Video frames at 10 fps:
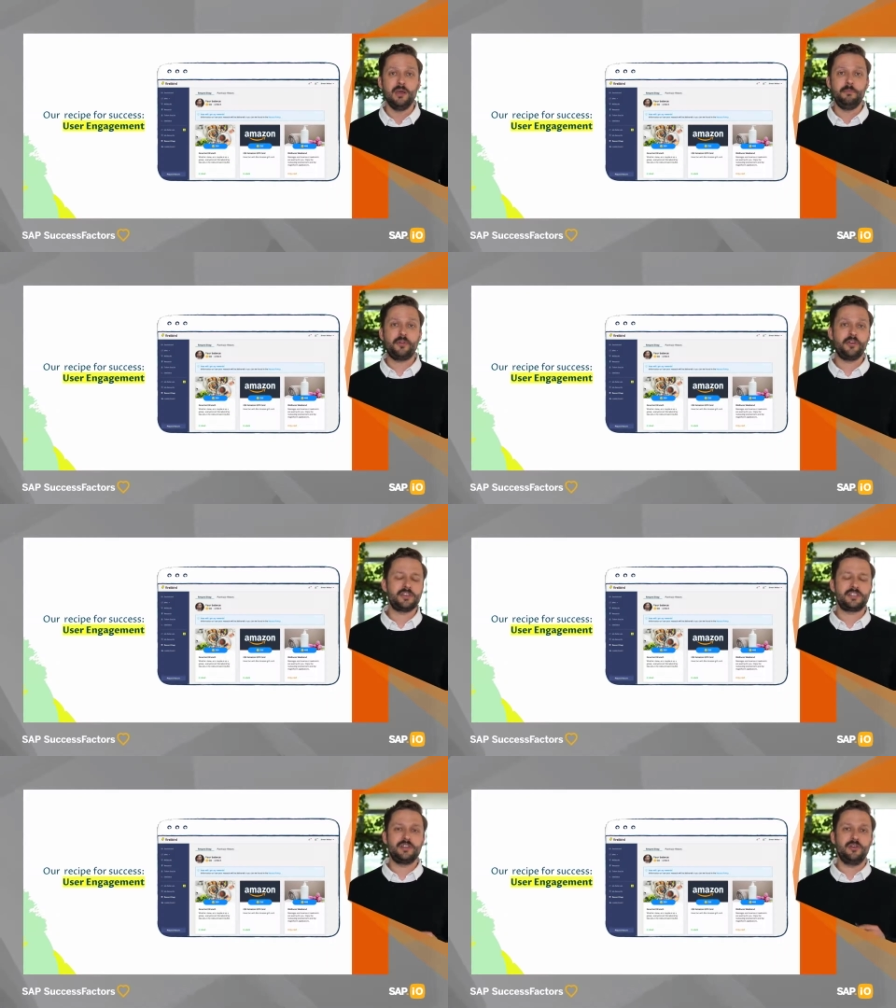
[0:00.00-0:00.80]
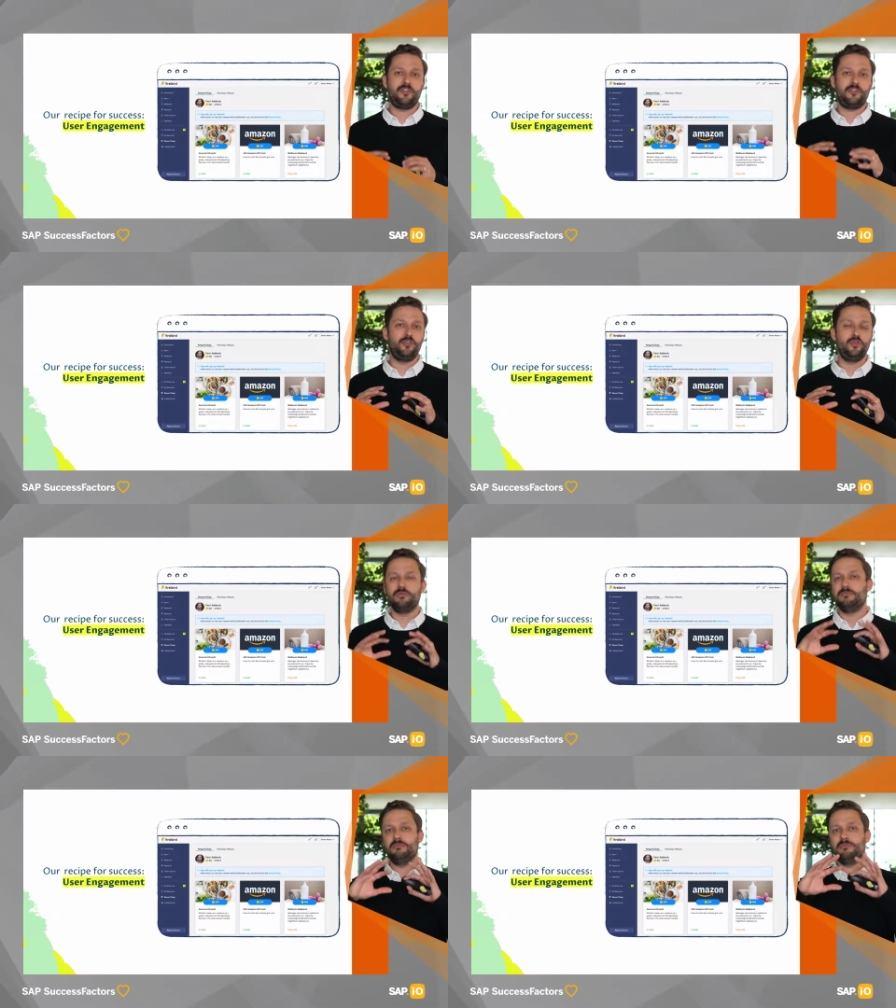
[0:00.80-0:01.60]
Because
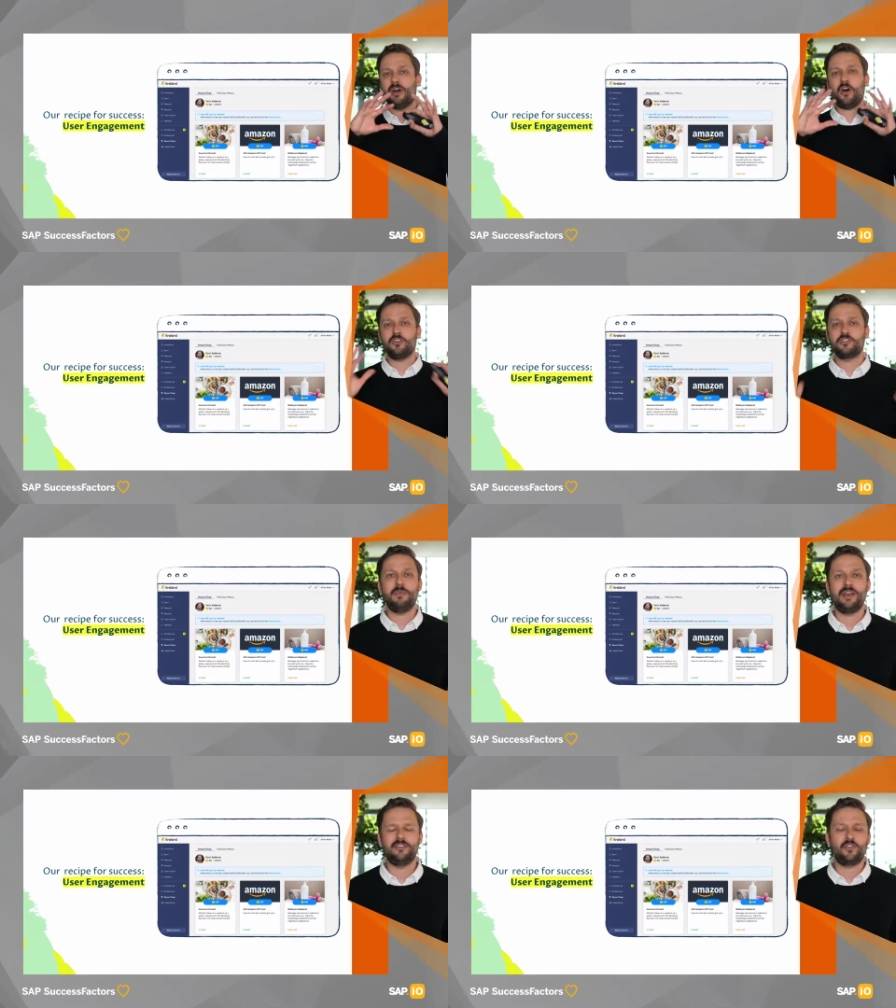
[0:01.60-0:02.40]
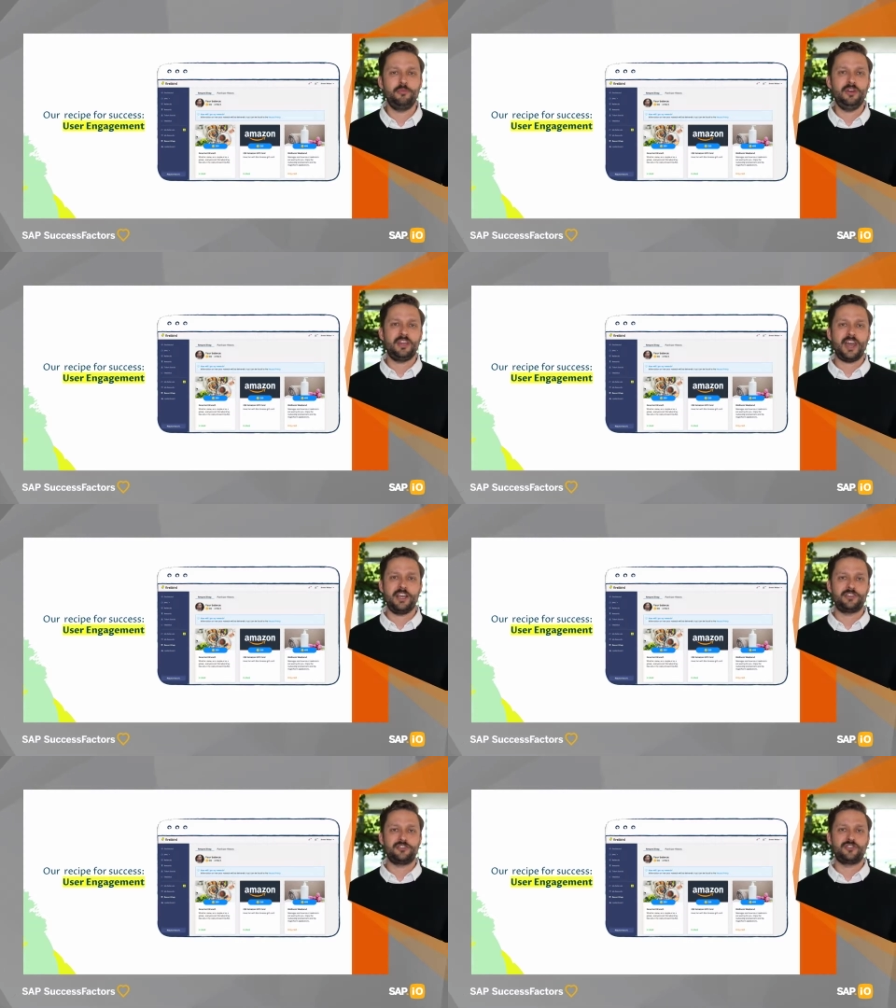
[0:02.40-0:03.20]
through automated
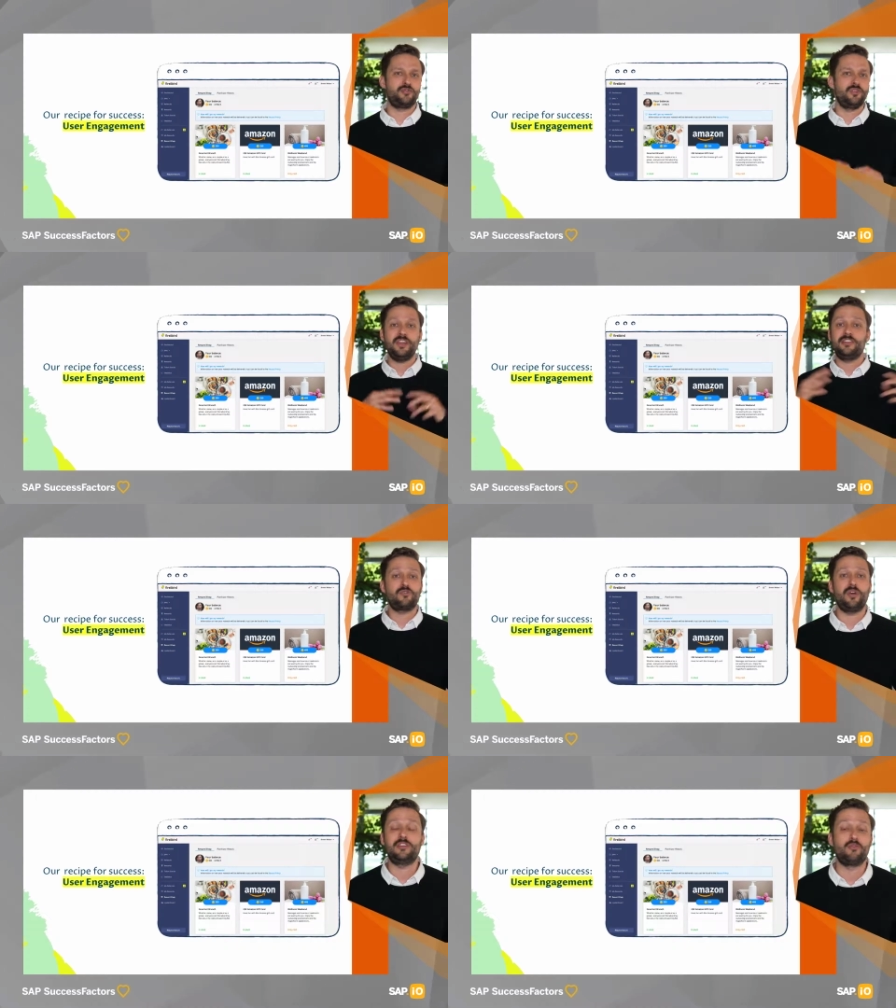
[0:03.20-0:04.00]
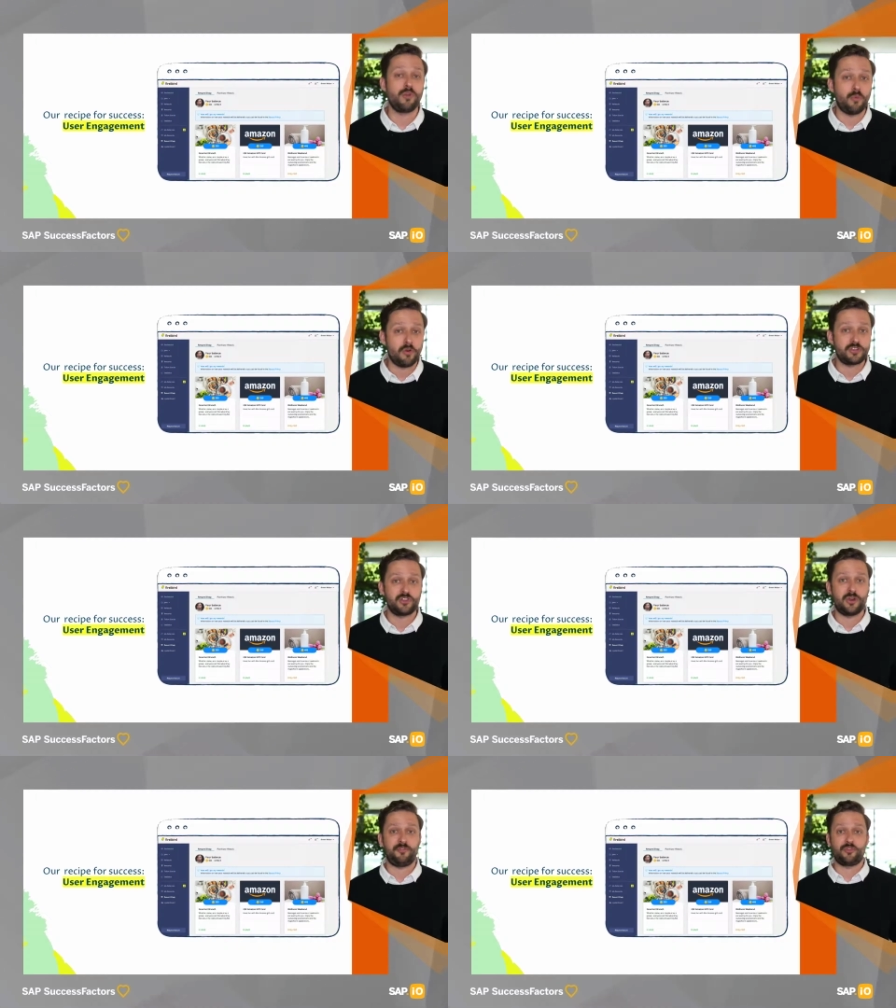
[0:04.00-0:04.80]
communications, through an integrated reward
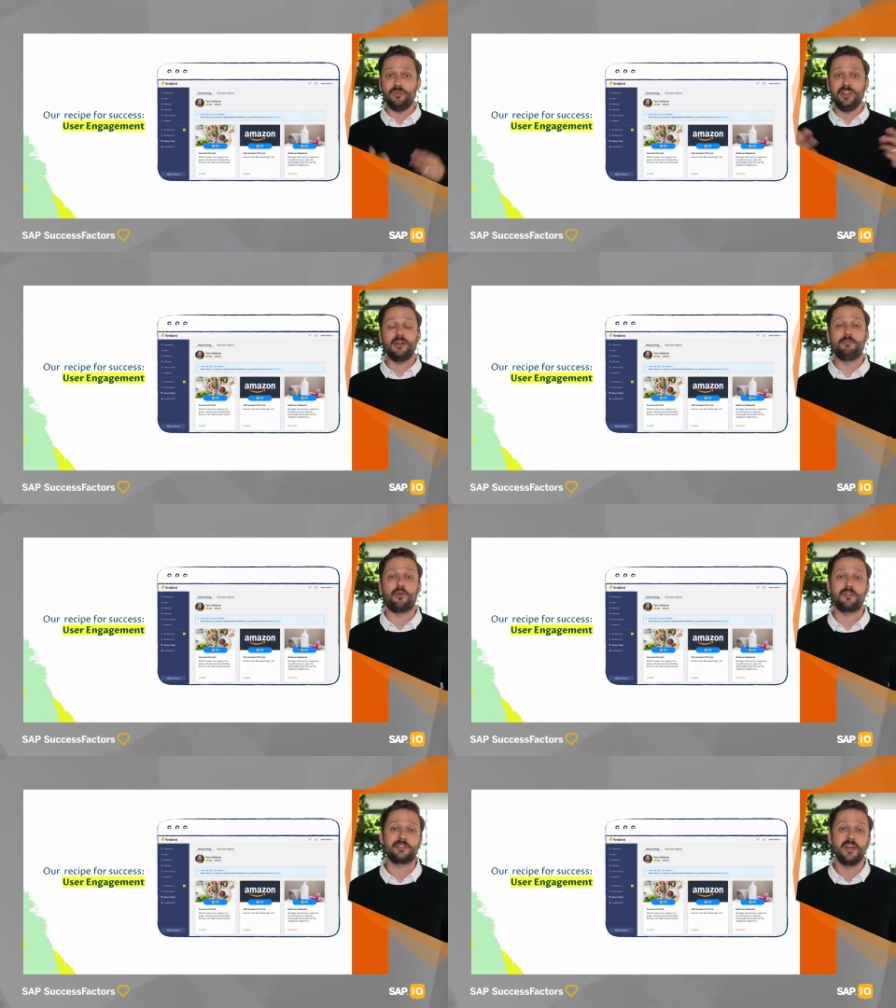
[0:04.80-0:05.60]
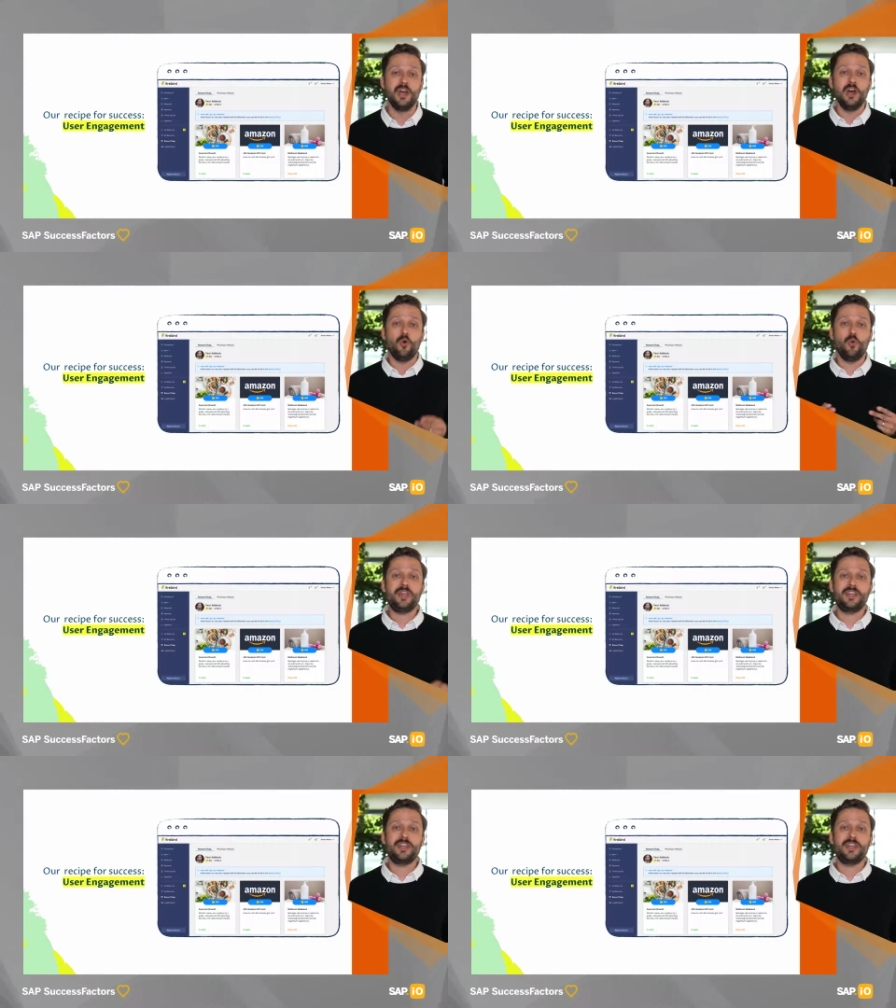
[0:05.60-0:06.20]
shop, through leaderboards, we